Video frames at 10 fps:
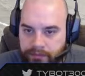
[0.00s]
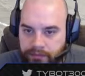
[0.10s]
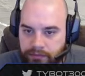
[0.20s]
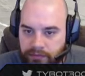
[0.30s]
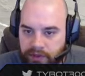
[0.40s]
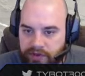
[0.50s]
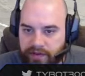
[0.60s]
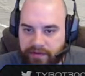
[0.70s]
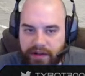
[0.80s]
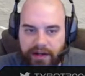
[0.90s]
Those
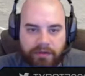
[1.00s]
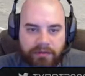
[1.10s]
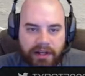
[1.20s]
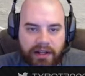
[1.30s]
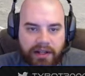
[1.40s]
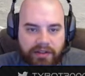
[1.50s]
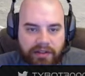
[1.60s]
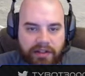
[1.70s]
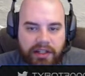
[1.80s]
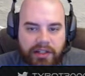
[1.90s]
get fired. We might actually
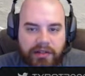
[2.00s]
need...